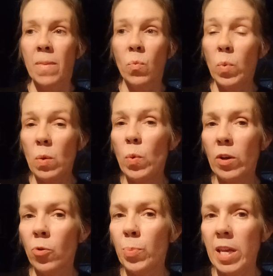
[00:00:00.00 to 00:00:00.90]

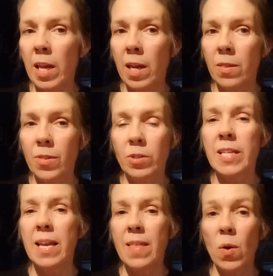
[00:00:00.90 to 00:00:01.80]
they're
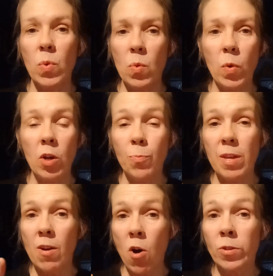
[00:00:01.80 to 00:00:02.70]
saying that we will
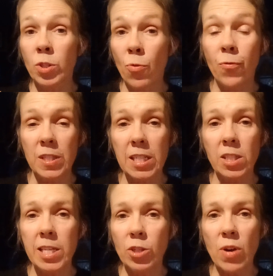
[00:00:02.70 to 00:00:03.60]
be also
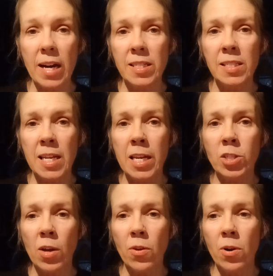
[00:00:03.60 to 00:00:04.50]
physically attracted to each
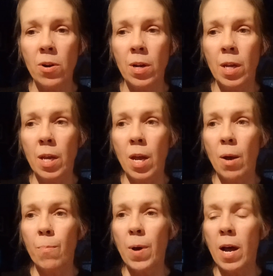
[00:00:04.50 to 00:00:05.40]
other,
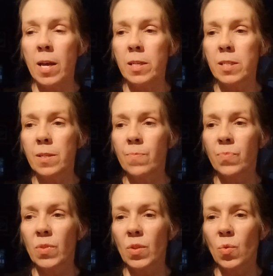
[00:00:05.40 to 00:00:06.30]
but
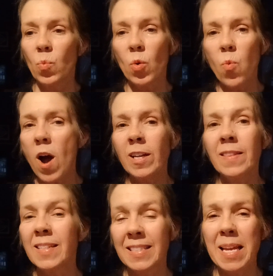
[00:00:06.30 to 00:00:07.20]
we're
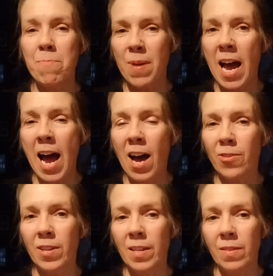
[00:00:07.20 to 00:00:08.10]
walking the same
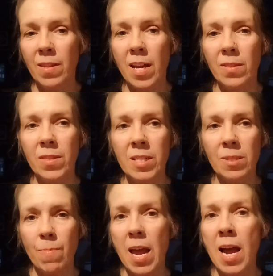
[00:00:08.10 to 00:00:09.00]
path, and
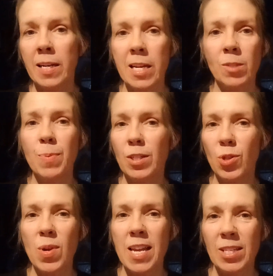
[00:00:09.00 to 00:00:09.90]
this man has been
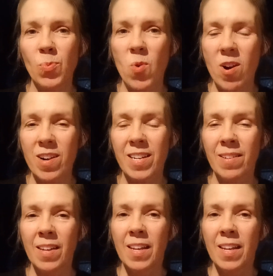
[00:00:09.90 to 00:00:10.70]
doing his work,